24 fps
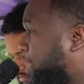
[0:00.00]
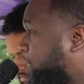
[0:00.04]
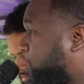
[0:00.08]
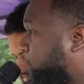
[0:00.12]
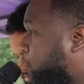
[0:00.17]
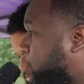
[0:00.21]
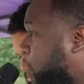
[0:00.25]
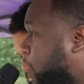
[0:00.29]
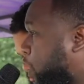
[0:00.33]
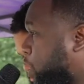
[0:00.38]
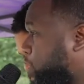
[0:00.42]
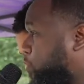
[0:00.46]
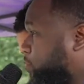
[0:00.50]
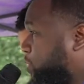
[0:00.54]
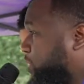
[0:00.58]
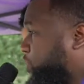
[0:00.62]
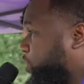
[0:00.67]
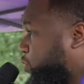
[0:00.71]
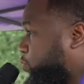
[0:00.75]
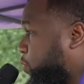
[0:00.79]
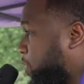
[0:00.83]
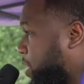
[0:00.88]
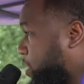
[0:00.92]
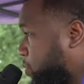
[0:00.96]
bitter water
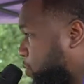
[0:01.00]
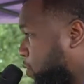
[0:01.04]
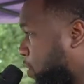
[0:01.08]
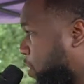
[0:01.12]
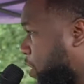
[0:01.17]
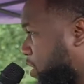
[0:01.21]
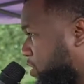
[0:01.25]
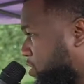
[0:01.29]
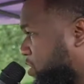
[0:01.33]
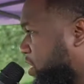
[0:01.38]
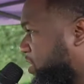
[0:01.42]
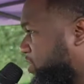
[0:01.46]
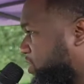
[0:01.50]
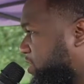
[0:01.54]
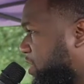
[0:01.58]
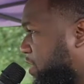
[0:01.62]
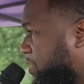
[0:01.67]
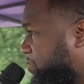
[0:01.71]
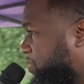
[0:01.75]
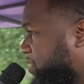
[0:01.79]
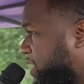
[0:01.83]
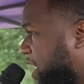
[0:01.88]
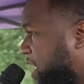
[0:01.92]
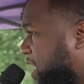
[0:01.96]
with sweet water. You
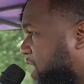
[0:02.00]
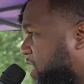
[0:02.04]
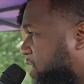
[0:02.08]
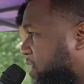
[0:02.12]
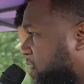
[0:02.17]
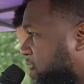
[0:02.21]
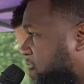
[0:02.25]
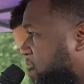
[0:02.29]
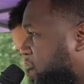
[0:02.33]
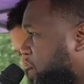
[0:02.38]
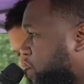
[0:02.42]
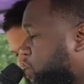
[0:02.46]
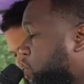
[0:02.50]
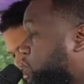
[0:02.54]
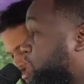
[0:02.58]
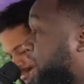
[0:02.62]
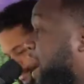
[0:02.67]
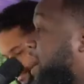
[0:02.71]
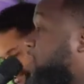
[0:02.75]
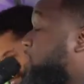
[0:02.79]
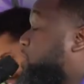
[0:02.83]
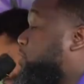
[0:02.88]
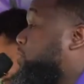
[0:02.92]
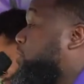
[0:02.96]
understand what I'm saying? You
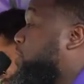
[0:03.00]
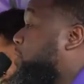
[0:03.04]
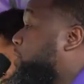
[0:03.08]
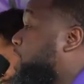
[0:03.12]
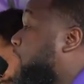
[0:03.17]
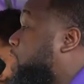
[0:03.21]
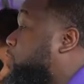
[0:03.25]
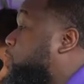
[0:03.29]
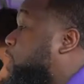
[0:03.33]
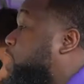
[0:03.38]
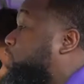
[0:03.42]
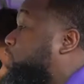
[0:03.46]
can't, in other